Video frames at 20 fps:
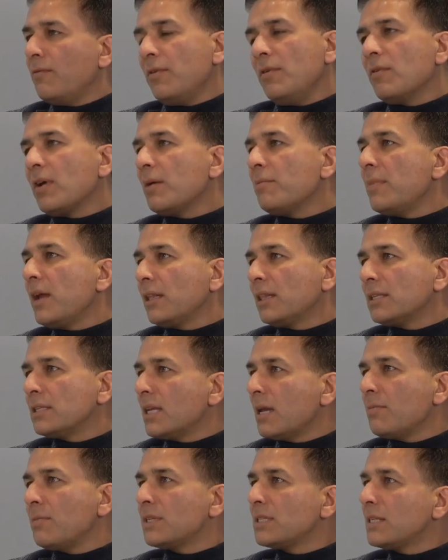If you want to make the
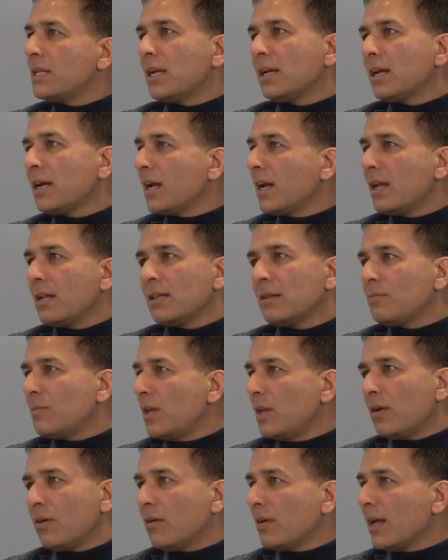same mistake again,
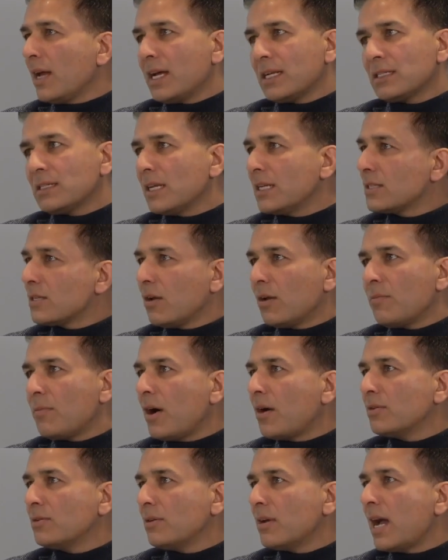be your own guest. It's going to
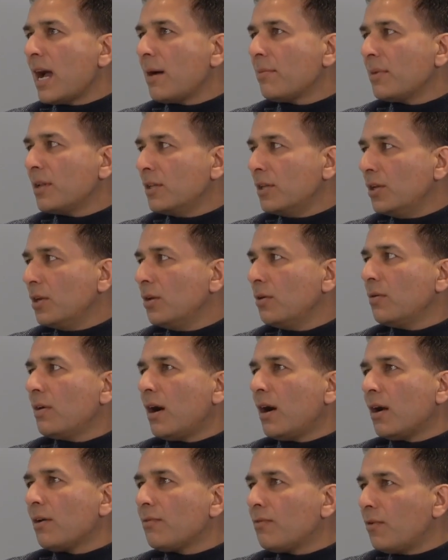bound to happen. You
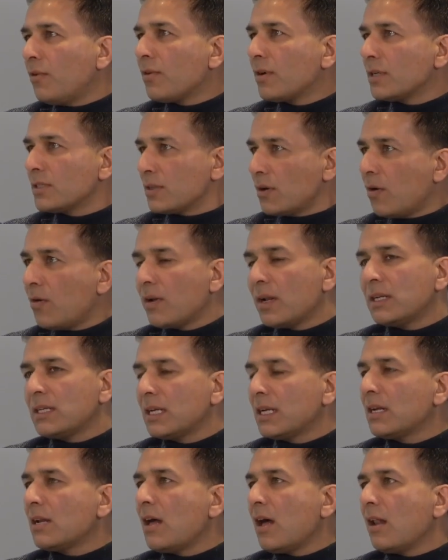are focused on a
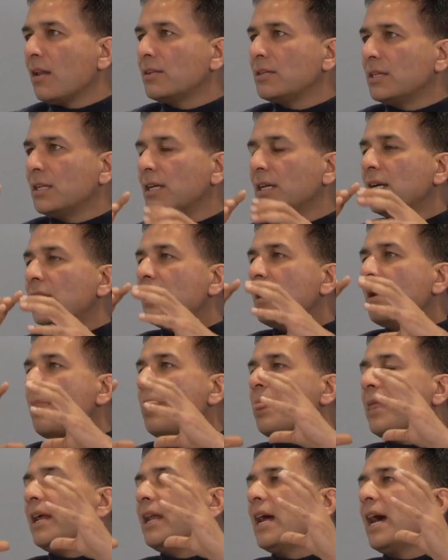technology.
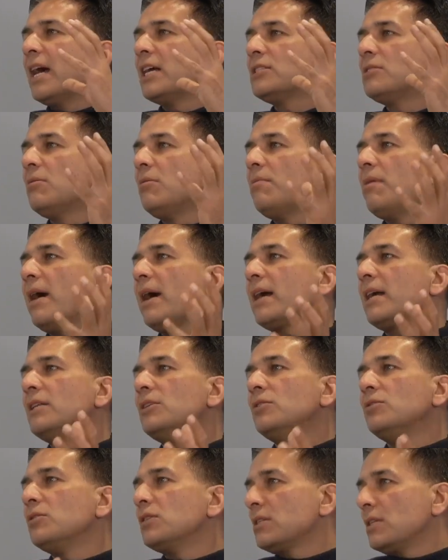It has to be packaged
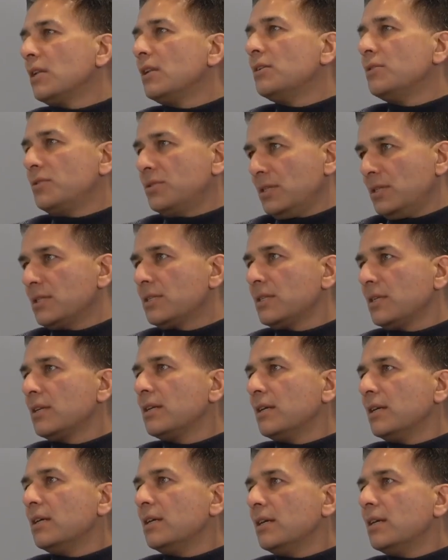into solutions.
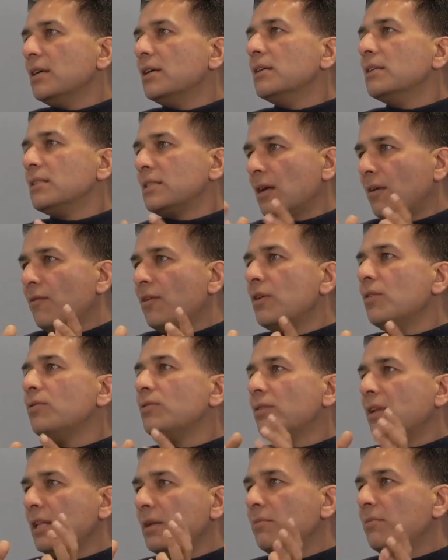Someone who's
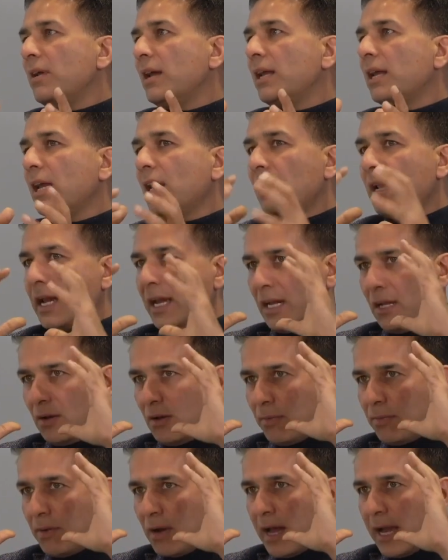really bringing,
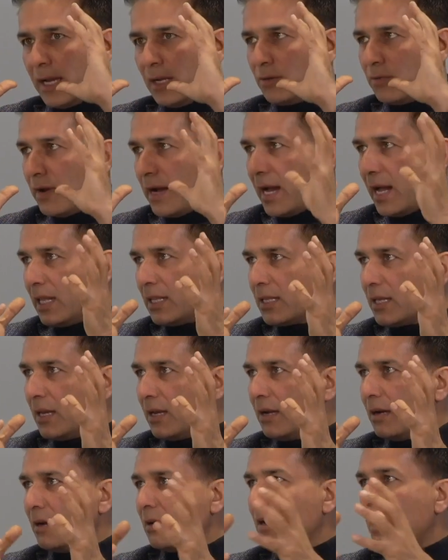applying to a
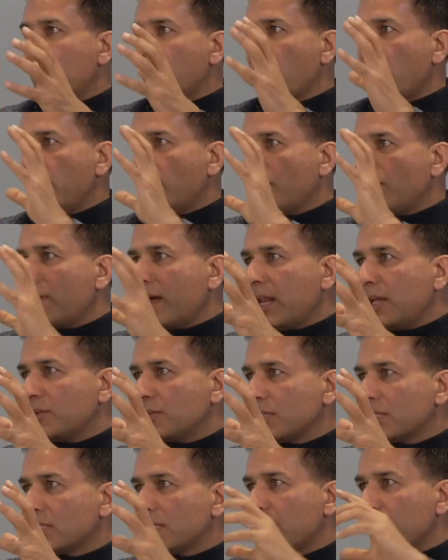healthcare, applying to
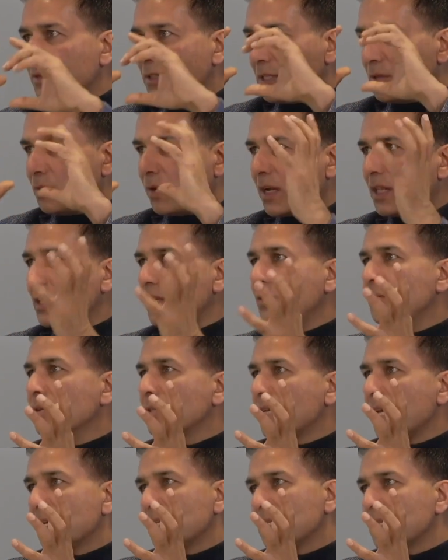financial services, what are the
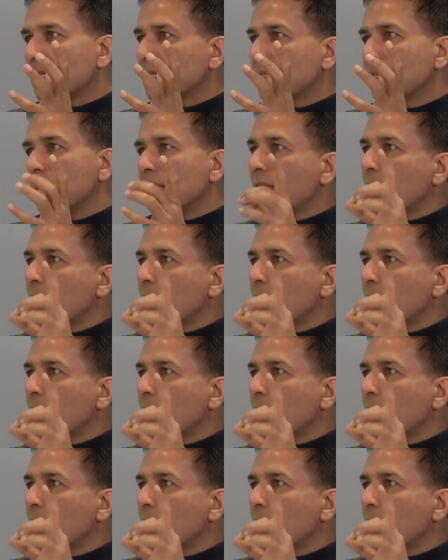use cases,